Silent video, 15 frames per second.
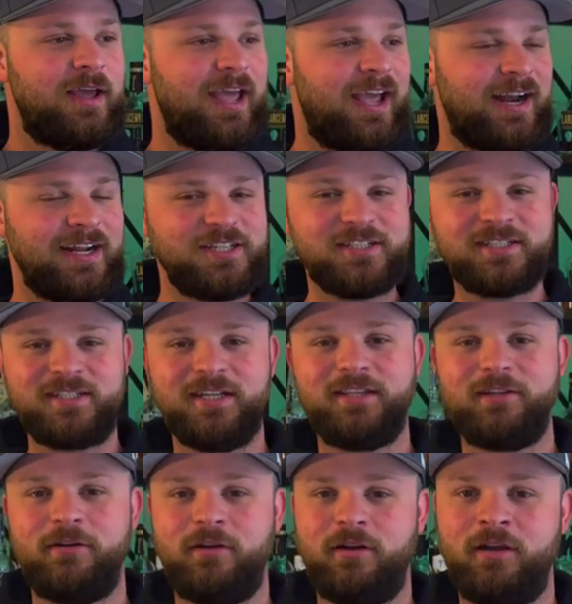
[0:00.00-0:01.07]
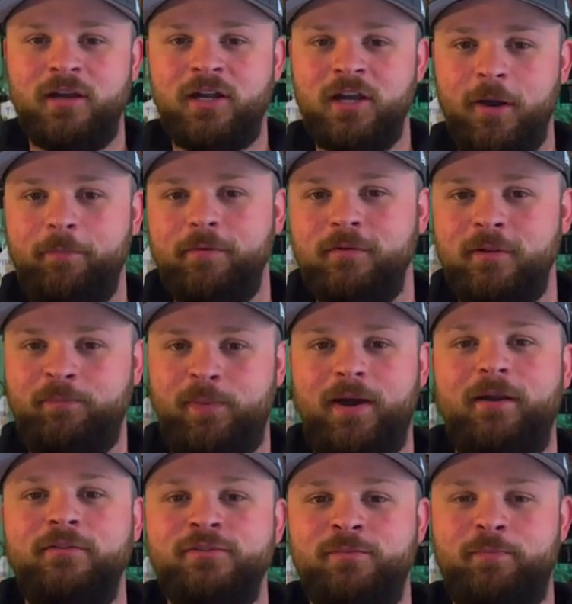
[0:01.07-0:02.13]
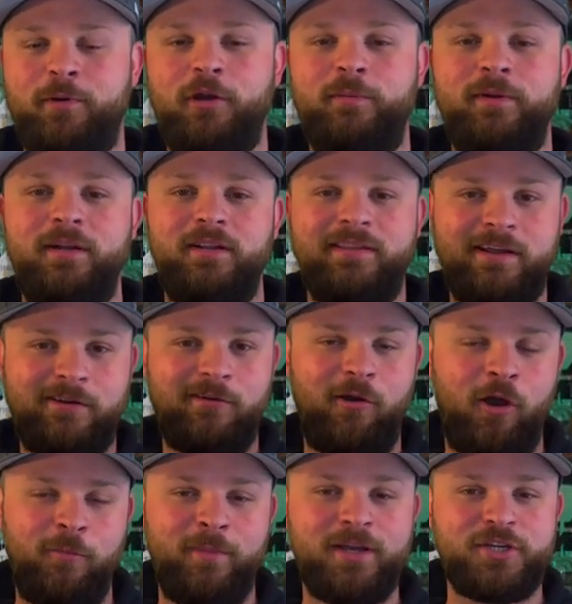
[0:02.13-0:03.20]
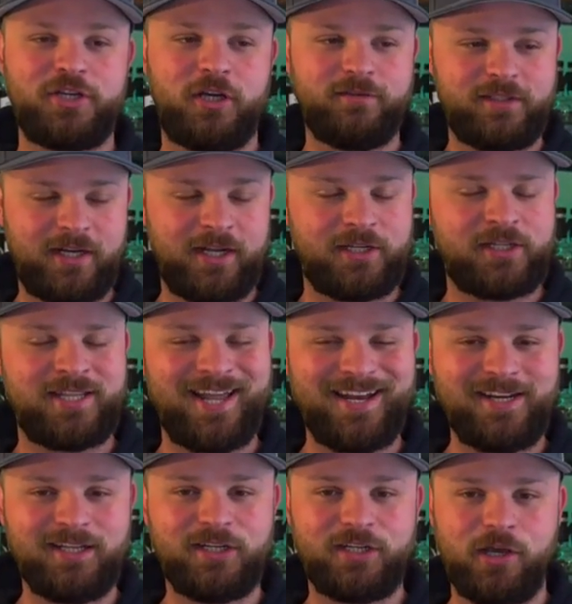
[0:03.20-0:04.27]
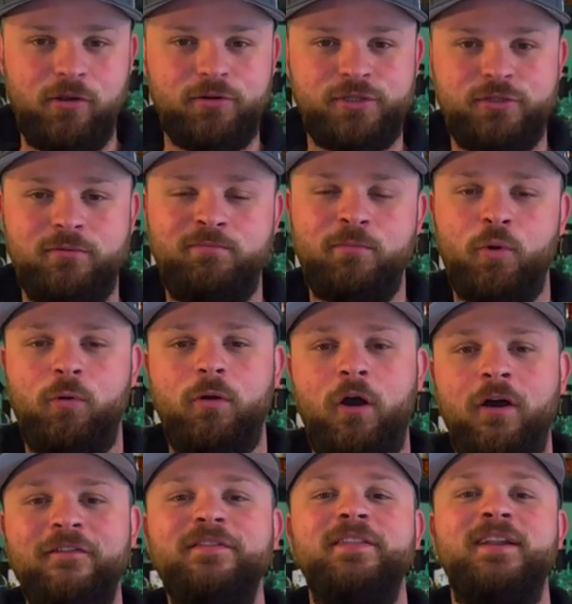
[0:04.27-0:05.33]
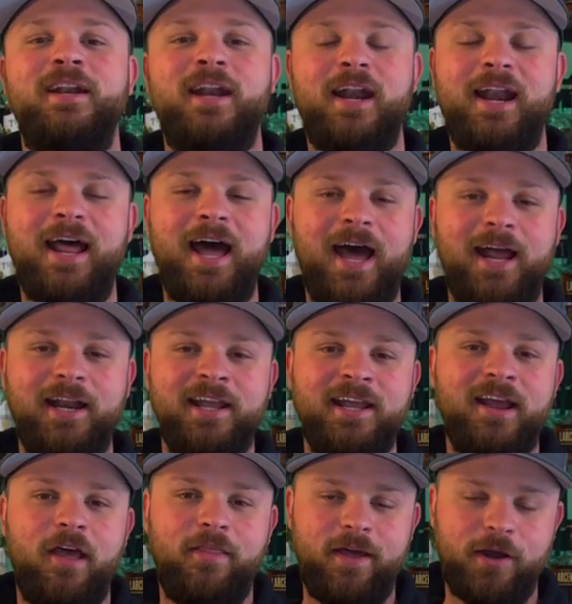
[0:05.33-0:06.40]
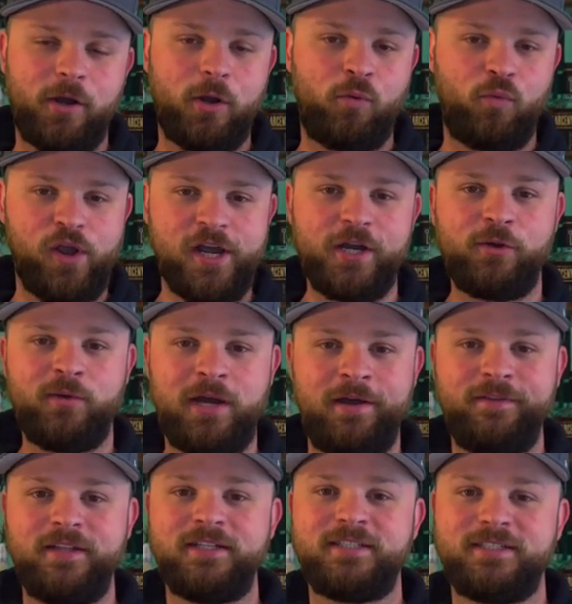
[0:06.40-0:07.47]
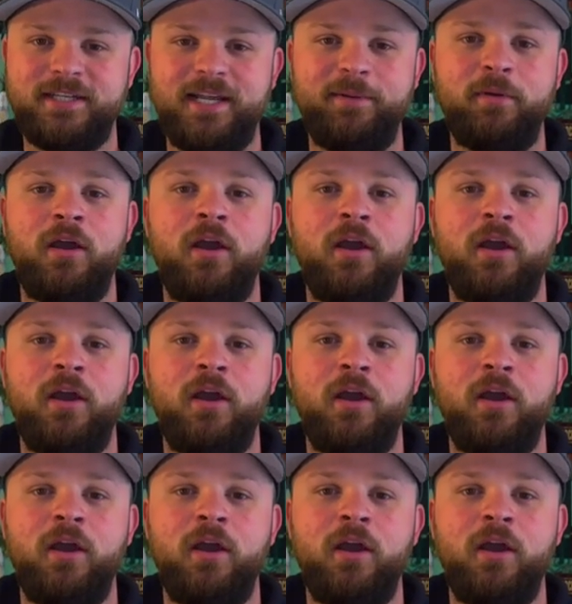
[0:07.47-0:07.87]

And I just think there are a couple of bottles of bourbon that are on my shelf that I tend to go to more often than not that are right around this same